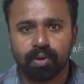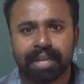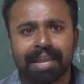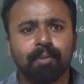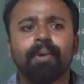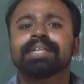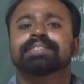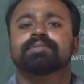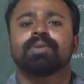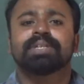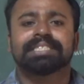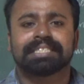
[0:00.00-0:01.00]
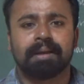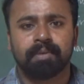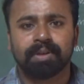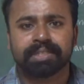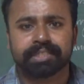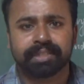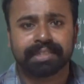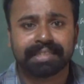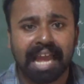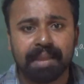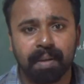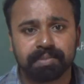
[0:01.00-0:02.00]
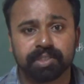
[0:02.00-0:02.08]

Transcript: Okay, what's the time?